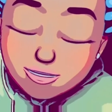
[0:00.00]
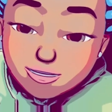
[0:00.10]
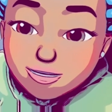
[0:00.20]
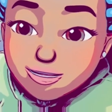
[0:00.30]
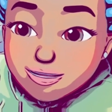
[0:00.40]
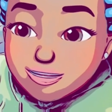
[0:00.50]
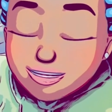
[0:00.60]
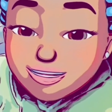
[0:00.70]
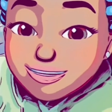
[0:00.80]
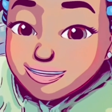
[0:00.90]
and just
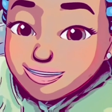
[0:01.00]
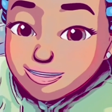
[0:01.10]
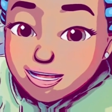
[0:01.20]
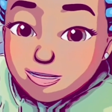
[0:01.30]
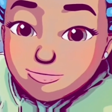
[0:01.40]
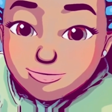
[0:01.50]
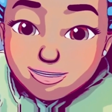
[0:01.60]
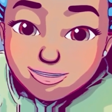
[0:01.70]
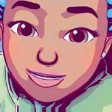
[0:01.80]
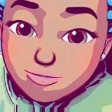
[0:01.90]
test out
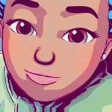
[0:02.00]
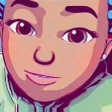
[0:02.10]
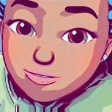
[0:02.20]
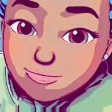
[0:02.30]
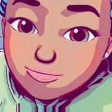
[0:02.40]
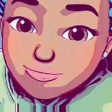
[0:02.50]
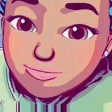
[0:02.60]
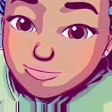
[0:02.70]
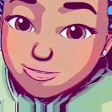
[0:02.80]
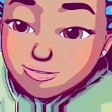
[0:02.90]
the waters before
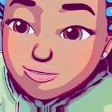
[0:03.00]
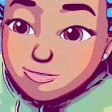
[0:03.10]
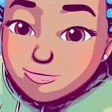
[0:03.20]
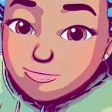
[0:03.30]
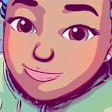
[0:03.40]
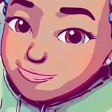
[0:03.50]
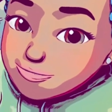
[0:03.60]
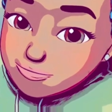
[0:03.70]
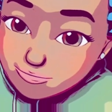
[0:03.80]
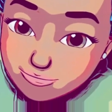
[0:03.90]
you take the,
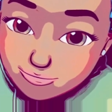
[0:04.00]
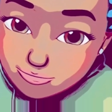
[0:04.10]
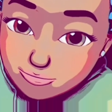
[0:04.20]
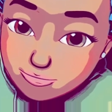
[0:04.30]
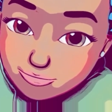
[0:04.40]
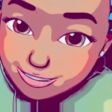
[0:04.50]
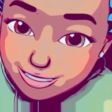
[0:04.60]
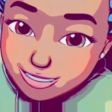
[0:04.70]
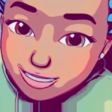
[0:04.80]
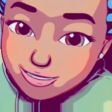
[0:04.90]
you know, the
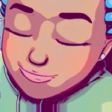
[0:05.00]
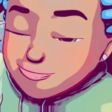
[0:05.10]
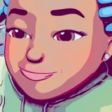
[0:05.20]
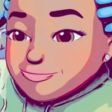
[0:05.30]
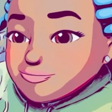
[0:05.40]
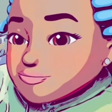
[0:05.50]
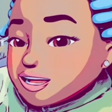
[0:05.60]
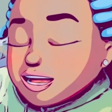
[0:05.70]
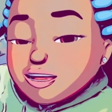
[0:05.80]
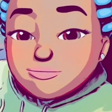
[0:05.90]
plunge, I
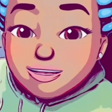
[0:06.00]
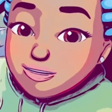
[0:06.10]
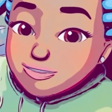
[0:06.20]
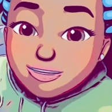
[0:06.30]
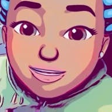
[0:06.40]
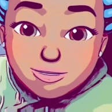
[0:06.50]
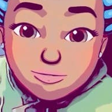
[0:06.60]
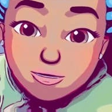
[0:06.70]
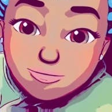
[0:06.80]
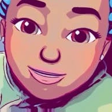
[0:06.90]
don't think there's anything wrong
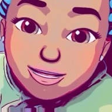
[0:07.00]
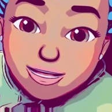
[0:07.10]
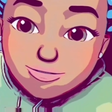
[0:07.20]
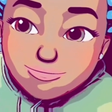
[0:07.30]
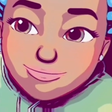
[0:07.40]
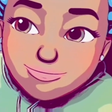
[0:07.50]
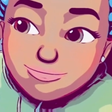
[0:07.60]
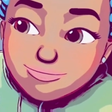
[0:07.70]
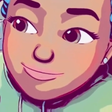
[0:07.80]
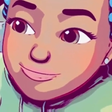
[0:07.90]
with that.
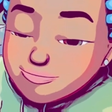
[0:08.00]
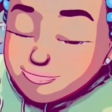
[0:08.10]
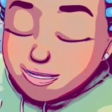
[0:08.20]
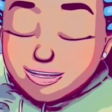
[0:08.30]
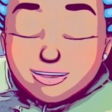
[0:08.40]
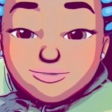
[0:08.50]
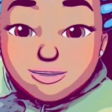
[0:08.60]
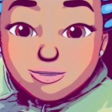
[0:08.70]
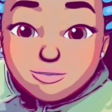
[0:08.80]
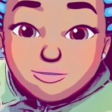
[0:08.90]
If
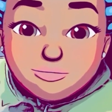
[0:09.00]
you